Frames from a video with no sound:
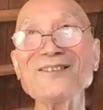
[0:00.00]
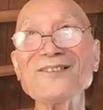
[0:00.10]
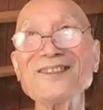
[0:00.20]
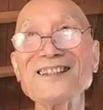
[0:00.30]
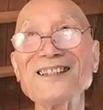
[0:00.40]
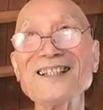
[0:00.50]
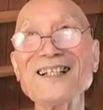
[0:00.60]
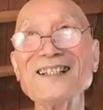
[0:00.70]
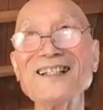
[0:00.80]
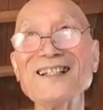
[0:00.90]
was
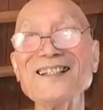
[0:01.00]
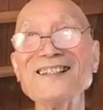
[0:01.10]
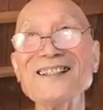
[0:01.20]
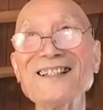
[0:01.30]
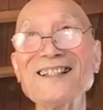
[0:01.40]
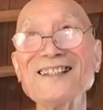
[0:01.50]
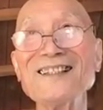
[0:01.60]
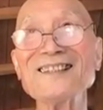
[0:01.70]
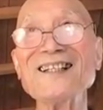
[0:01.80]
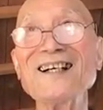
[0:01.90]

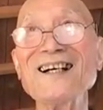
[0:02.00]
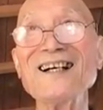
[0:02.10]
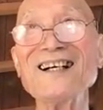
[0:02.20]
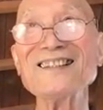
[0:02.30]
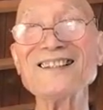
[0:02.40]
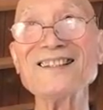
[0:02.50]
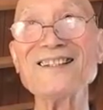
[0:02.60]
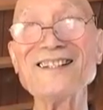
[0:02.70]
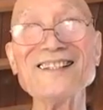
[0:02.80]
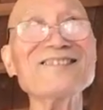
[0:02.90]
regarded as a
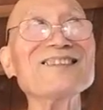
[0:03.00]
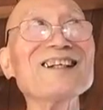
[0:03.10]
thief.